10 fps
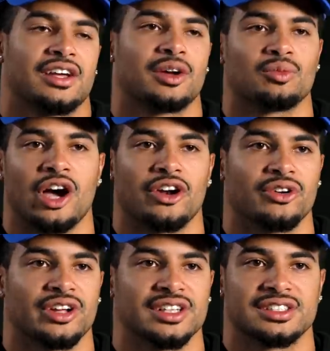
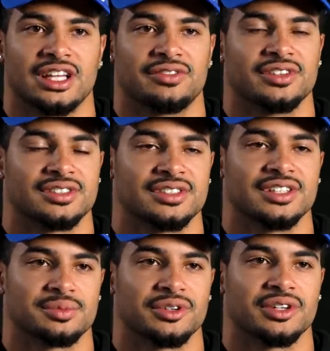camaraderie and stuff is,
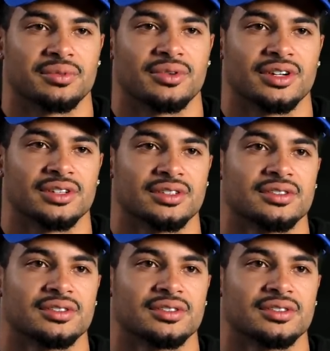is pretty important.